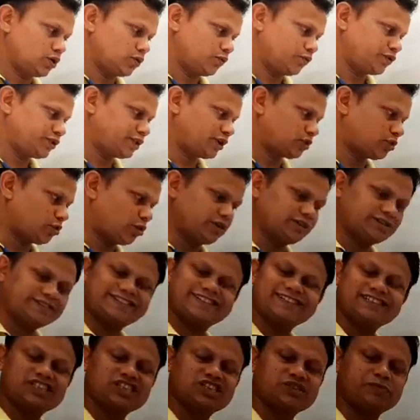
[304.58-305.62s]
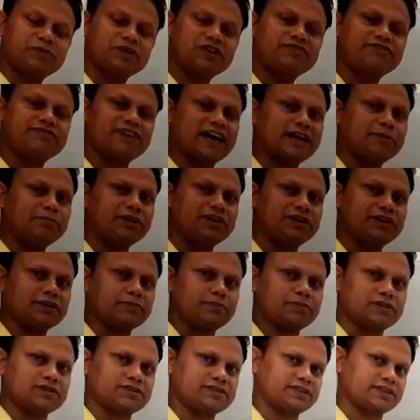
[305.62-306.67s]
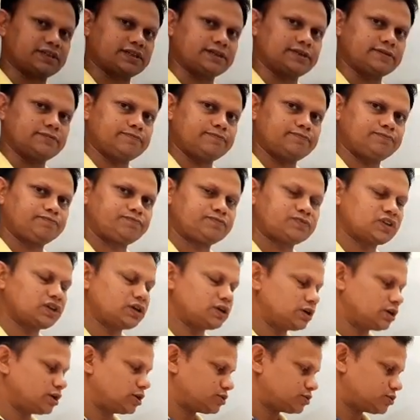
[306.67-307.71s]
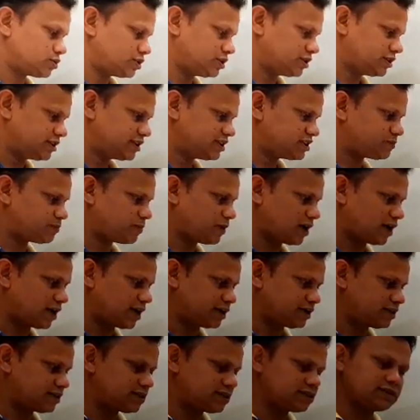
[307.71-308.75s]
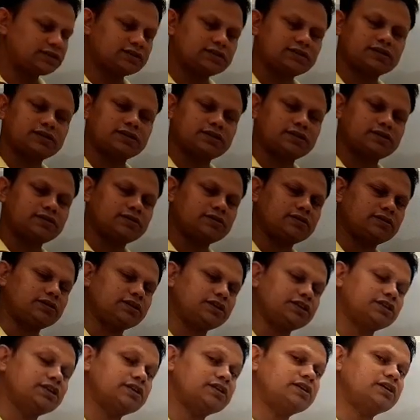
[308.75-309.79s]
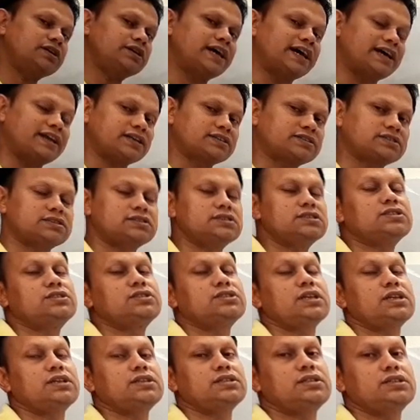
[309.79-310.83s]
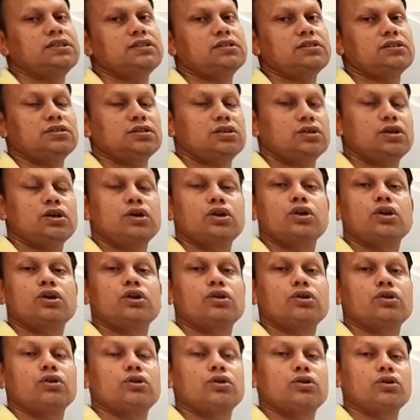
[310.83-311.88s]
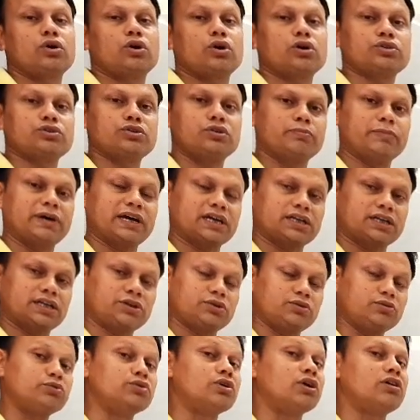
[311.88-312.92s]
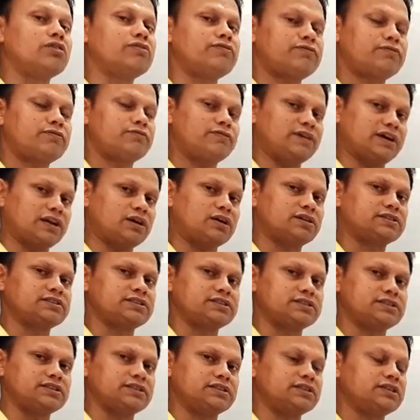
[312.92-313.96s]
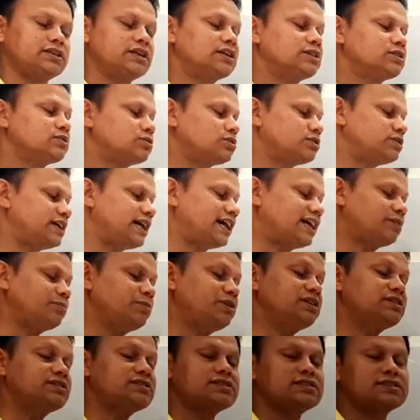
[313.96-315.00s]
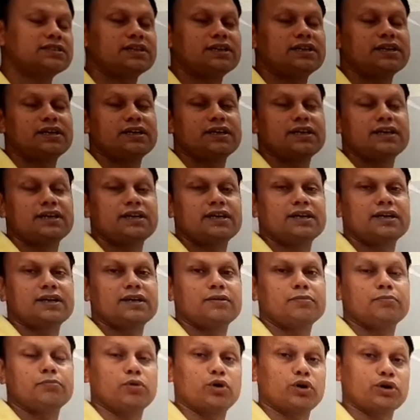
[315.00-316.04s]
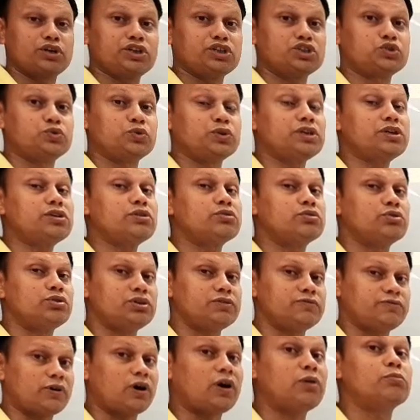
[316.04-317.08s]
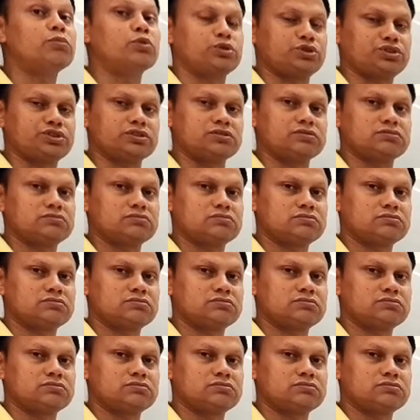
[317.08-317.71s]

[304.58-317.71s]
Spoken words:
with a constant speed 5 meters per second. So in this path, neither the direction is changing nor the magnitude of velocity. So that means body is doing uniform motion